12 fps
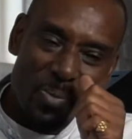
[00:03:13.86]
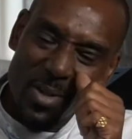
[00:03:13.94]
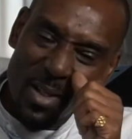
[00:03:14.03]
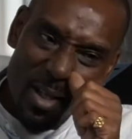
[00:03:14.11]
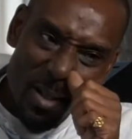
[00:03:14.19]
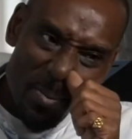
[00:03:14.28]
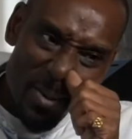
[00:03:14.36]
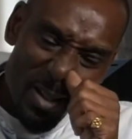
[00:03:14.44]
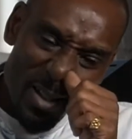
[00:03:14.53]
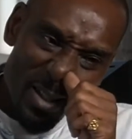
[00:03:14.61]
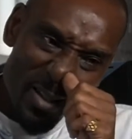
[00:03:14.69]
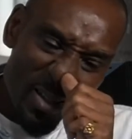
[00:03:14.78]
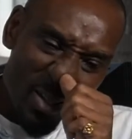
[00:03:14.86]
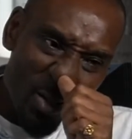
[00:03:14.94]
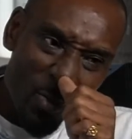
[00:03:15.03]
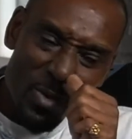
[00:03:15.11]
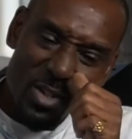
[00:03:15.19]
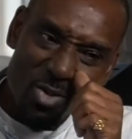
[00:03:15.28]
Yeah, but
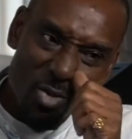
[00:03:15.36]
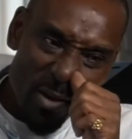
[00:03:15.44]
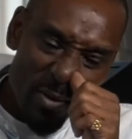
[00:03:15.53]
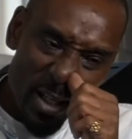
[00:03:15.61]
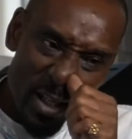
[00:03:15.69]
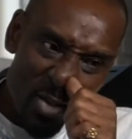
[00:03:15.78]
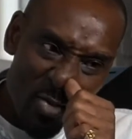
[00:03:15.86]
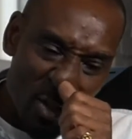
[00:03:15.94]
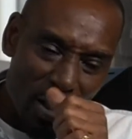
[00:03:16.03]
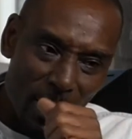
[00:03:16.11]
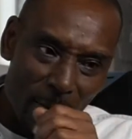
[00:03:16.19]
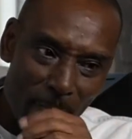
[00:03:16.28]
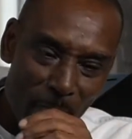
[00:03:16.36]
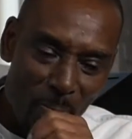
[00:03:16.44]
who wants to drive a hairdryer?